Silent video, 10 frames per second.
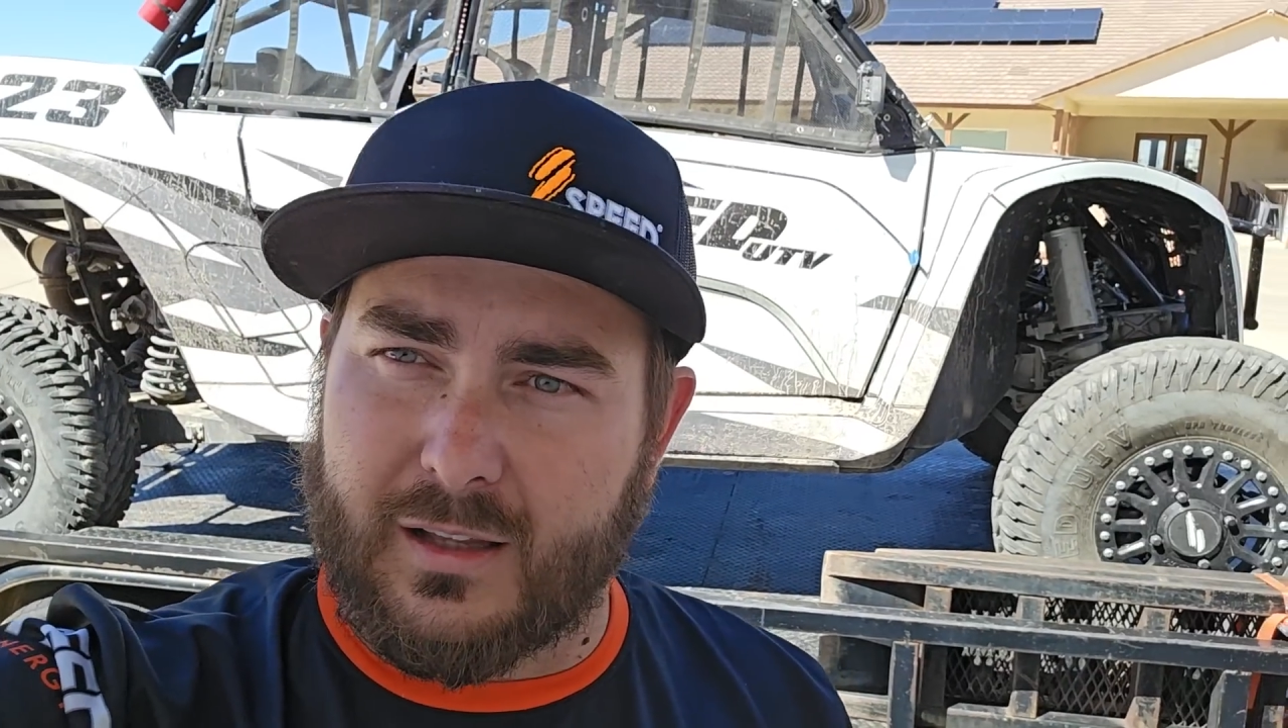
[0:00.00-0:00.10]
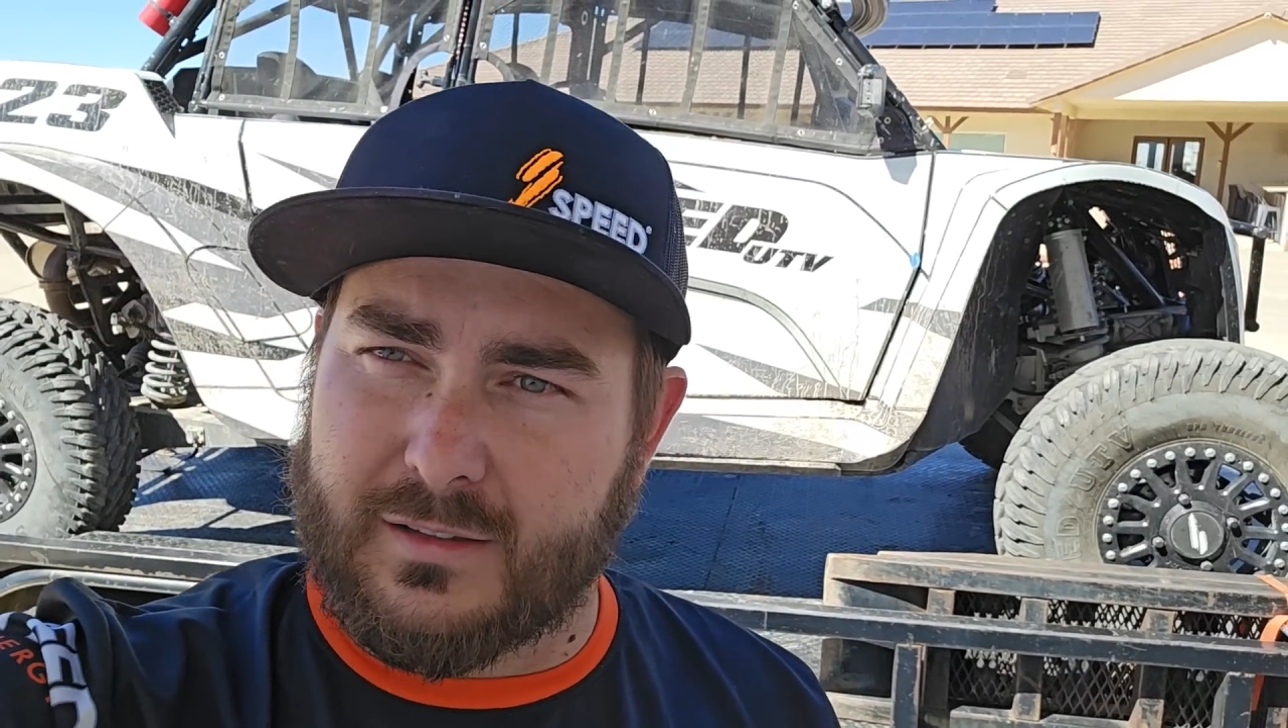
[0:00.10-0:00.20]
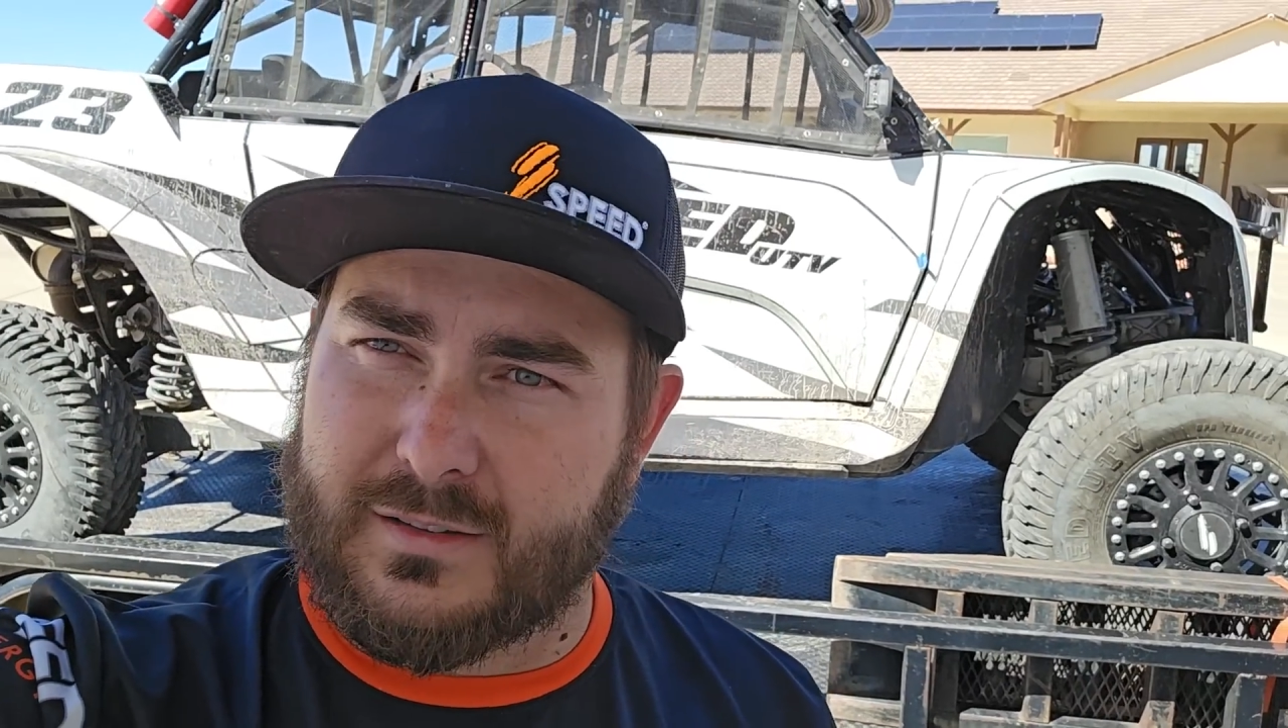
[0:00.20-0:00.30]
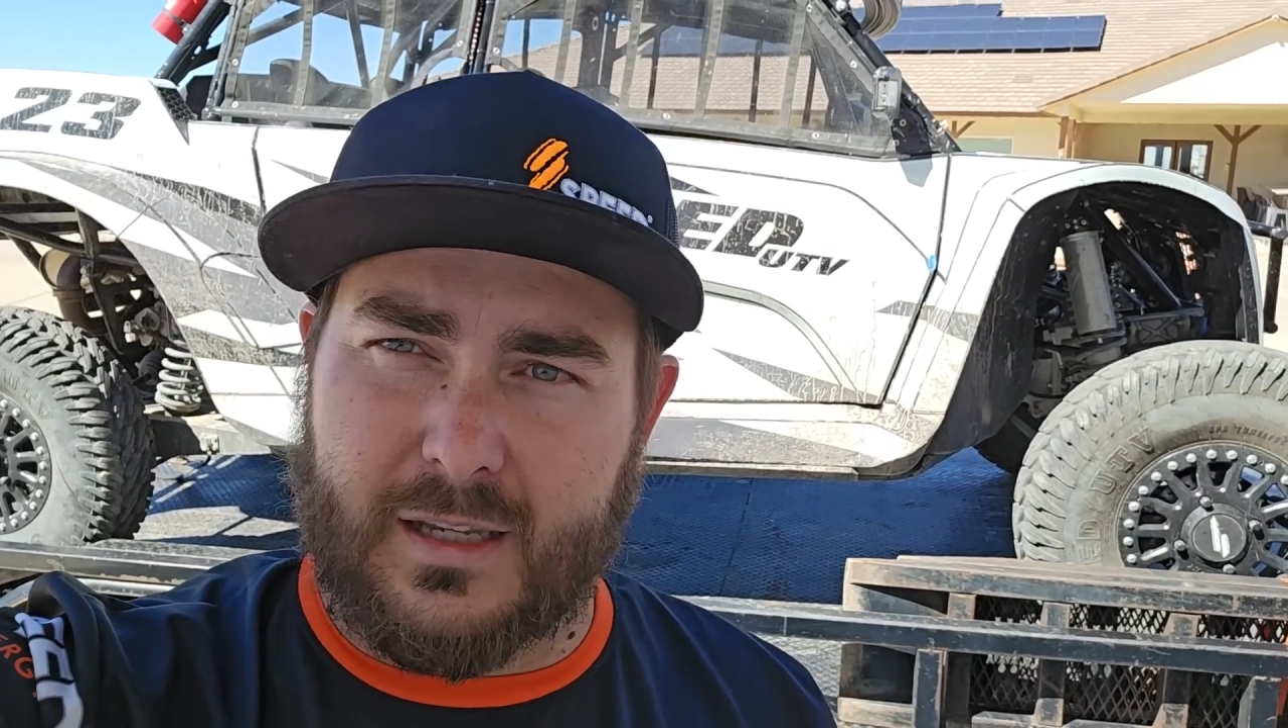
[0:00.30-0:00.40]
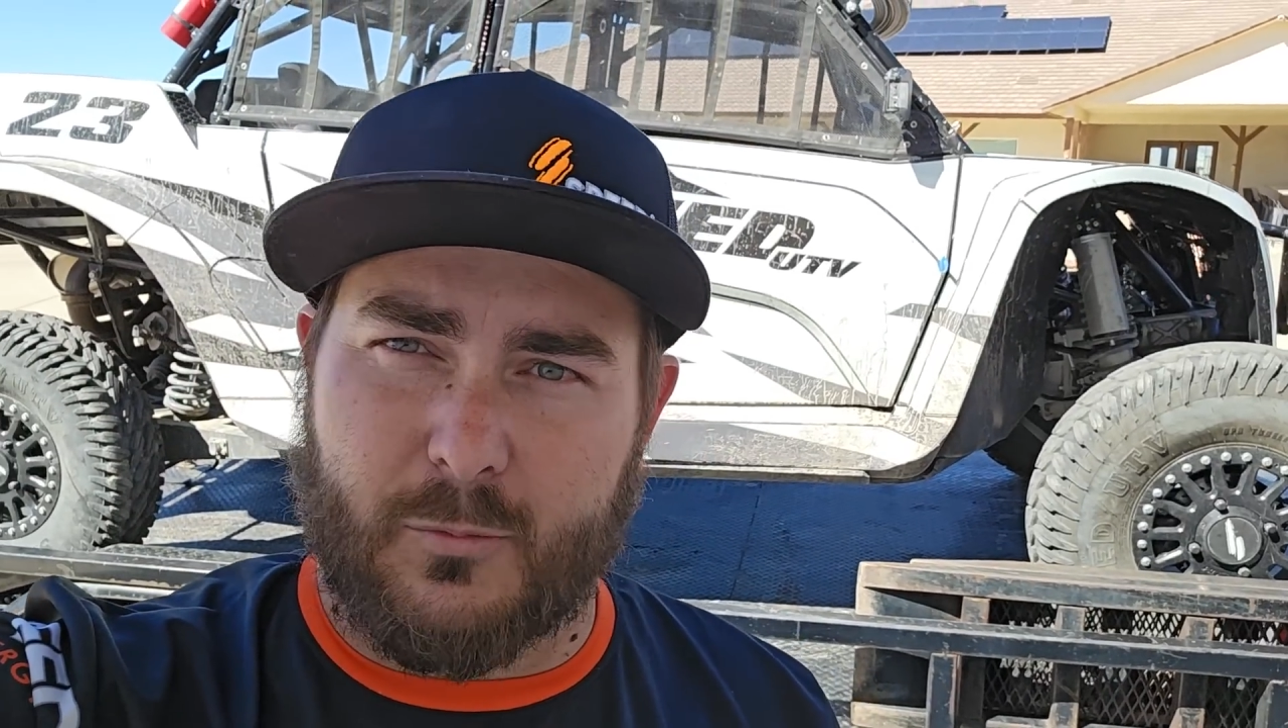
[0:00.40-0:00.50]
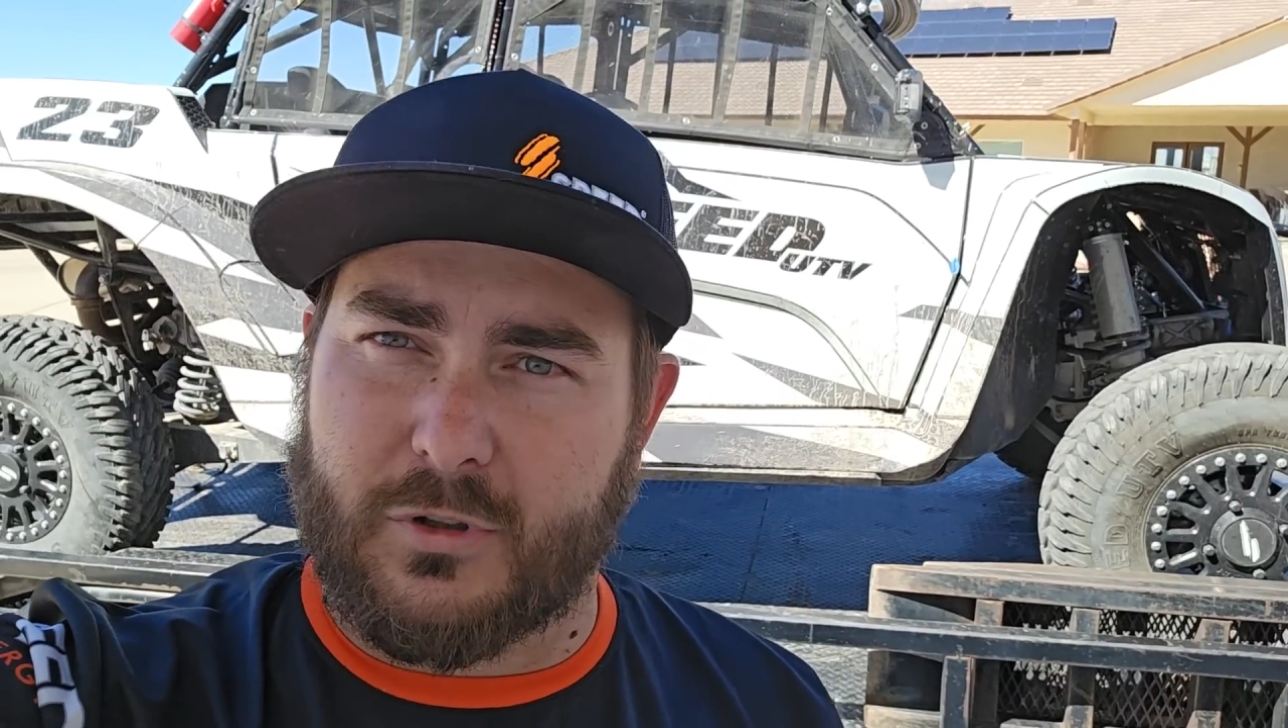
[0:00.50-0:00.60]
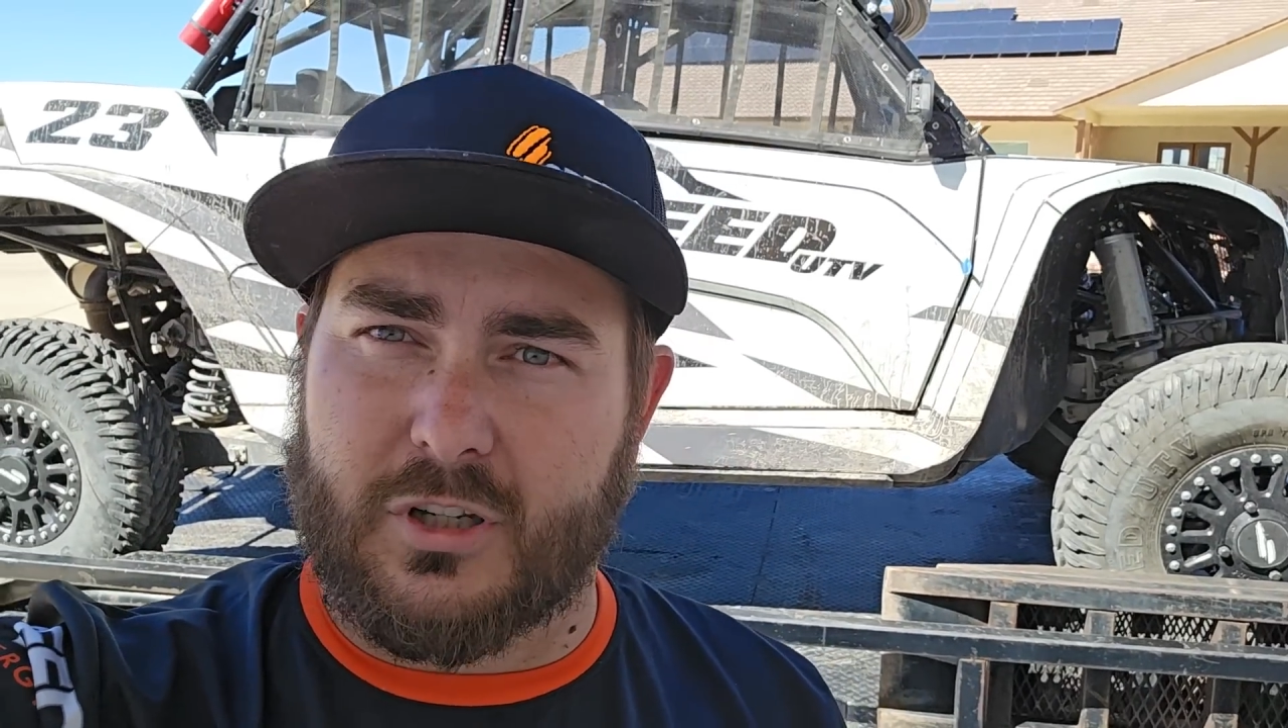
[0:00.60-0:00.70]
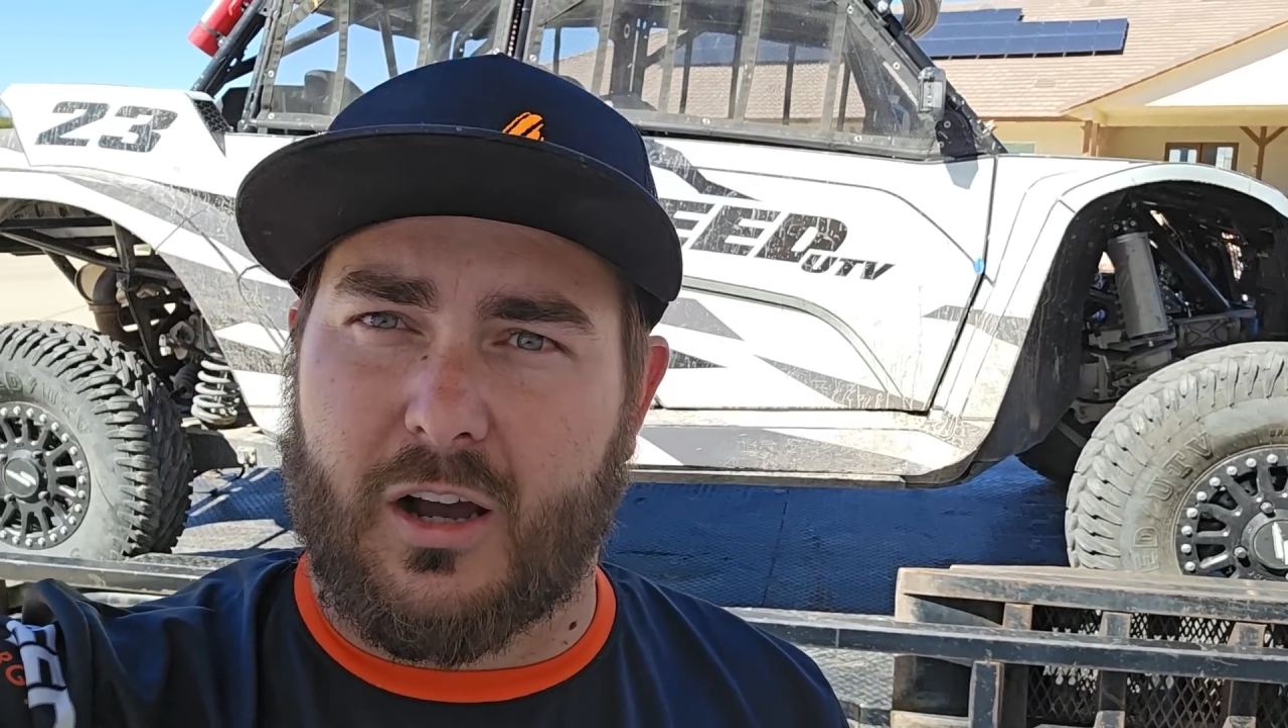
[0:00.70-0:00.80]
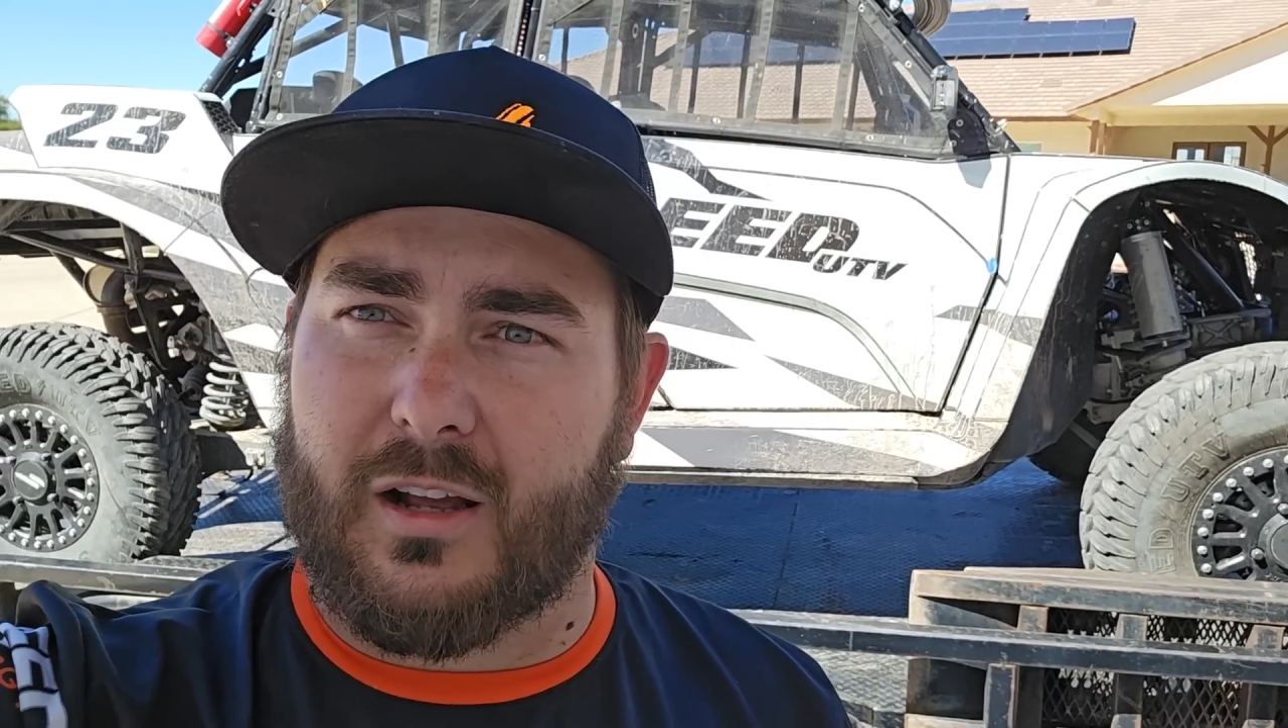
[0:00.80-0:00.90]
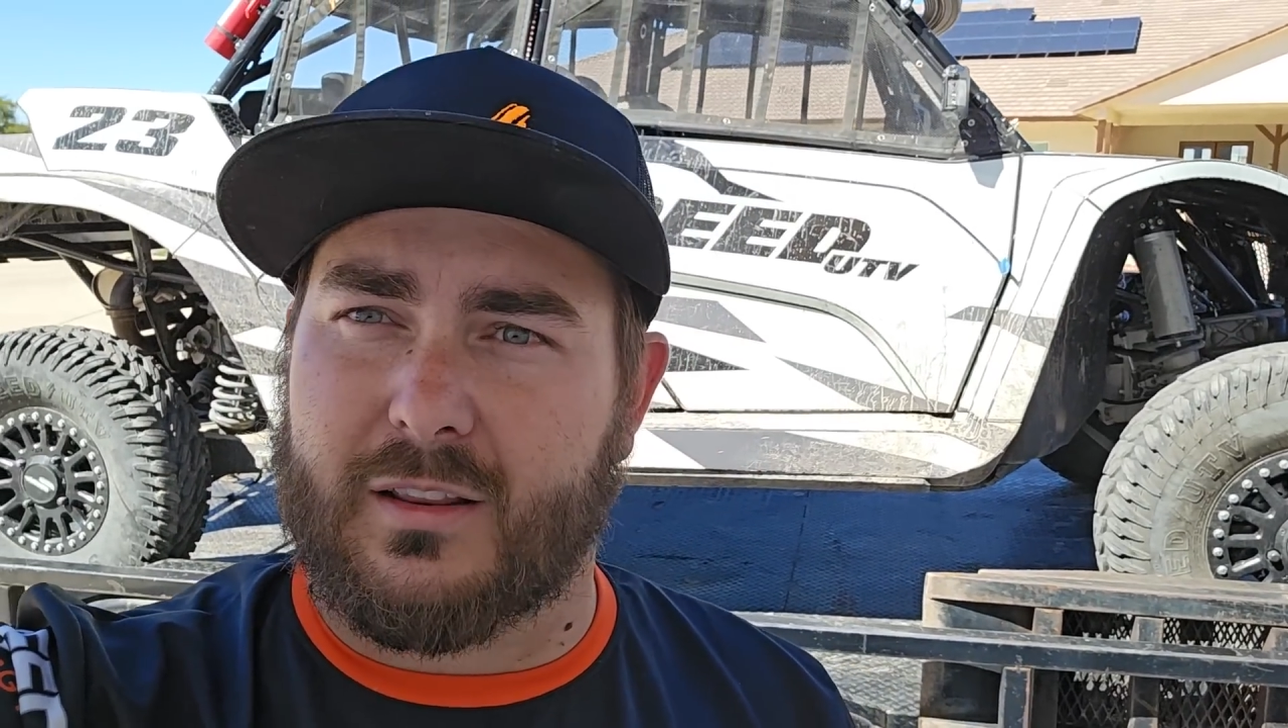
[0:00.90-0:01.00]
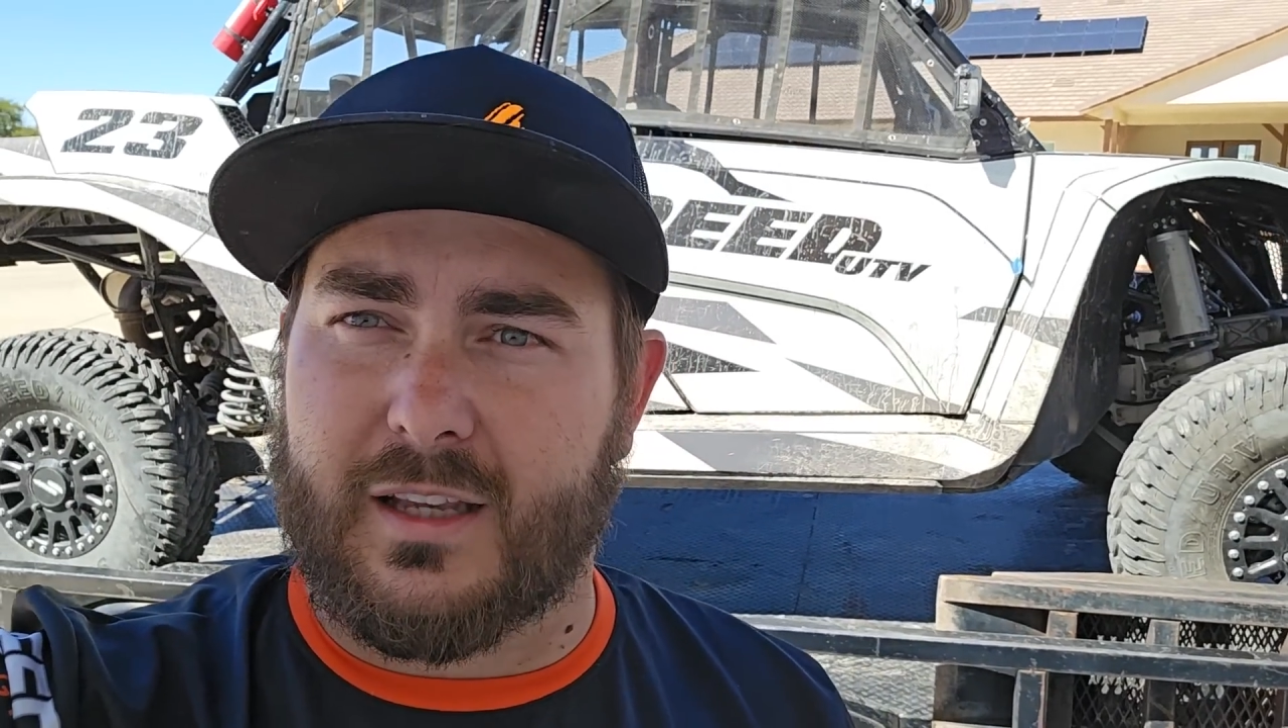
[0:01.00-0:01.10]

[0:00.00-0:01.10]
Same with Todd.